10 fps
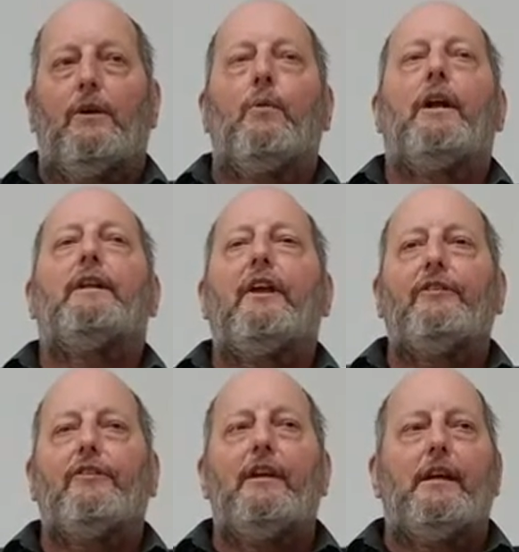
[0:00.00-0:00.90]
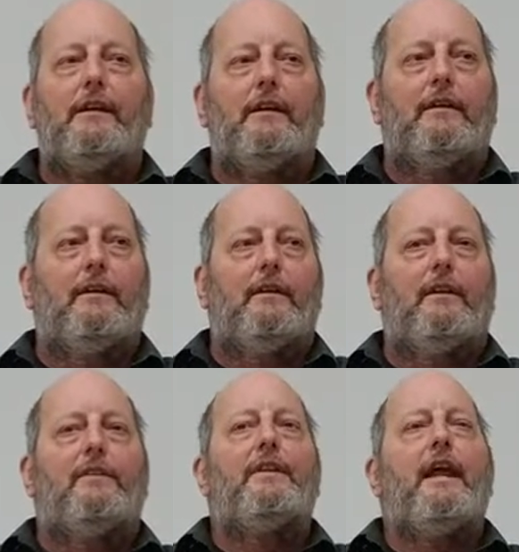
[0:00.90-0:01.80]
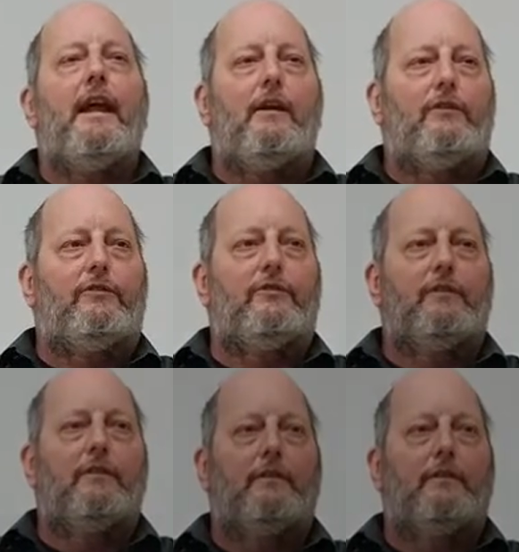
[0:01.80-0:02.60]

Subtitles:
What did they see? The nails.